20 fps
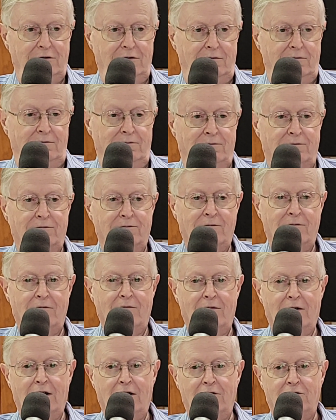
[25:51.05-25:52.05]

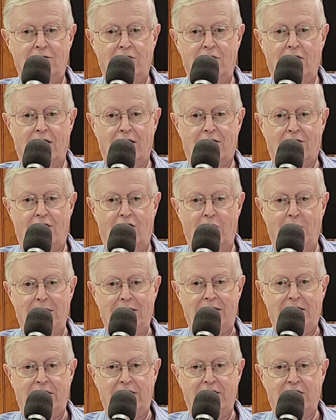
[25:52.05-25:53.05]
Do not go home
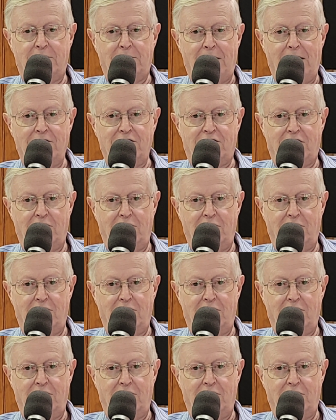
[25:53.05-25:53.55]
and tell your spouse